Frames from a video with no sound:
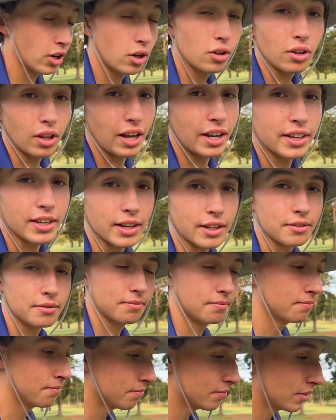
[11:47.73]
you don't like it,
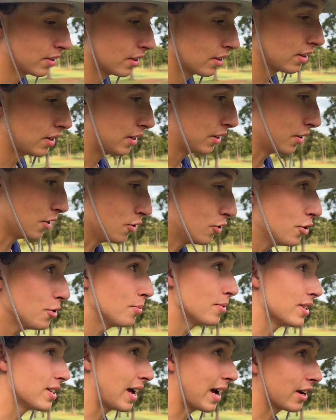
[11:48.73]

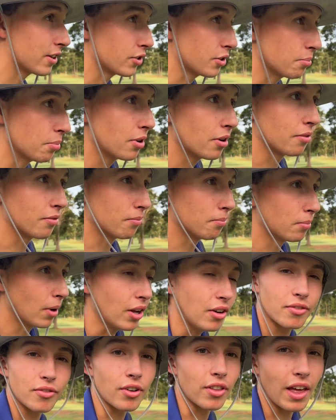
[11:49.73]
YouTube has actually put a
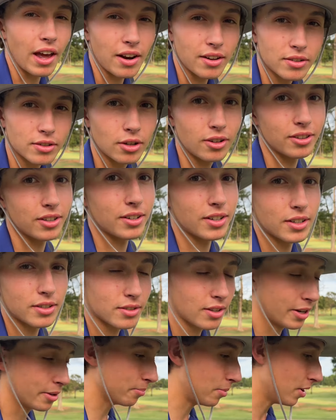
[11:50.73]
button for that. It's called the
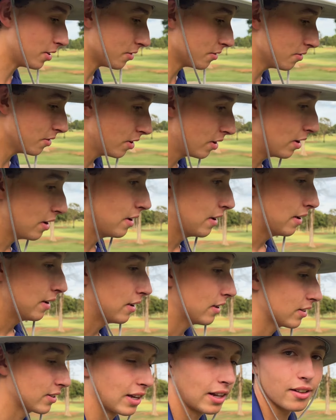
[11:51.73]
dislike button.
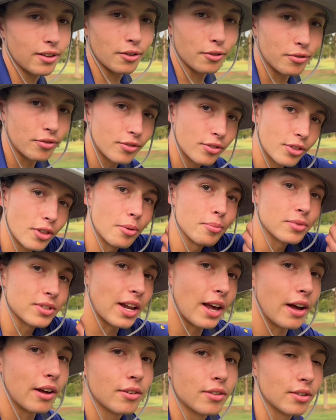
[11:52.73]
It's got a little thumbs
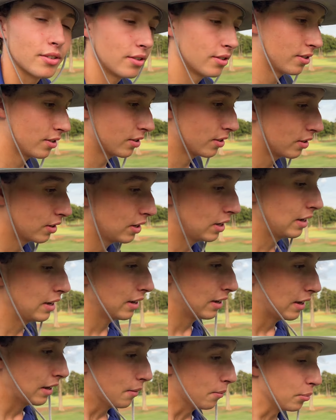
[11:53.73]
down.
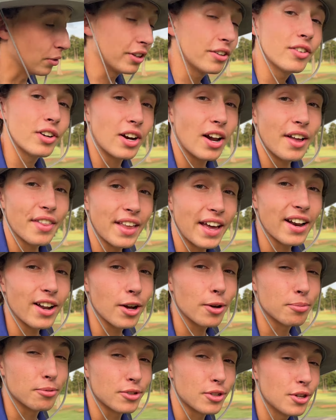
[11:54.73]
Believe it or not, that
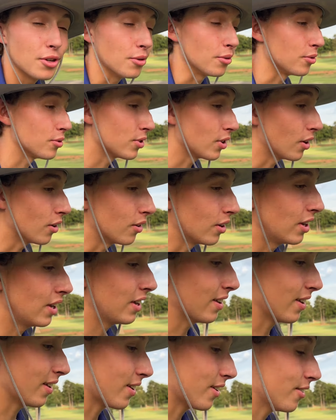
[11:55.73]
helps too. So,
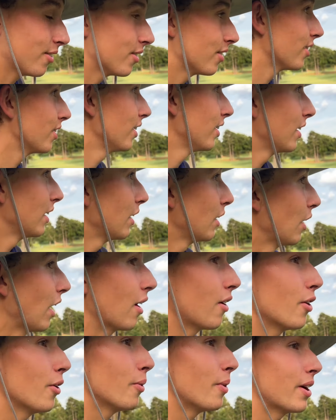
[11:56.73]
you know,
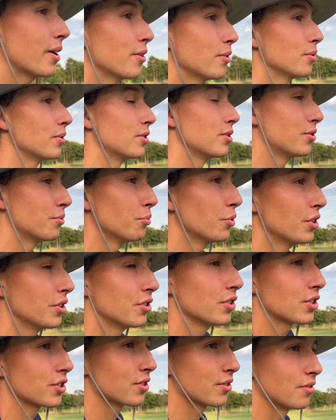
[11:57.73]
I don't know why you
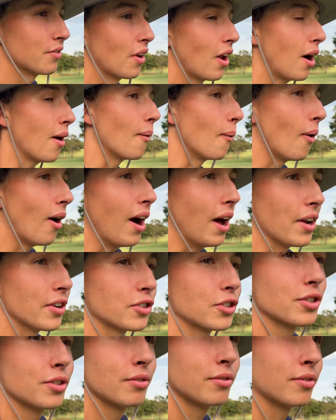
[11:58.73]
wouldn't just not
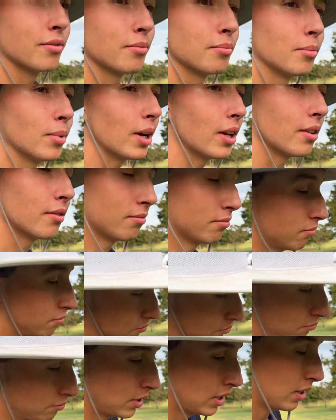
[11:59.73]
watch, but
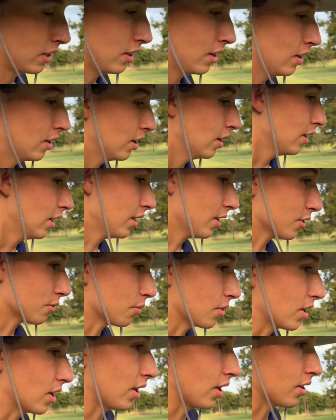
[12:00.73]
it is
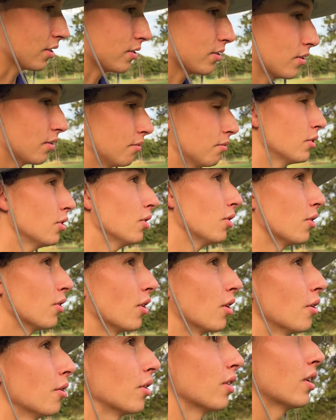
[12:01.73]
what it is. You do
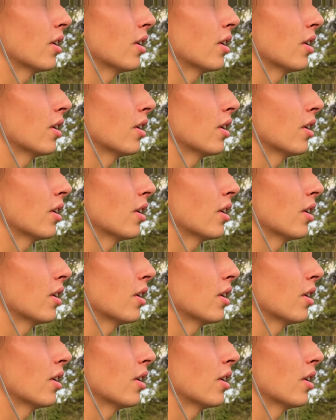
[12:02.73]
you, you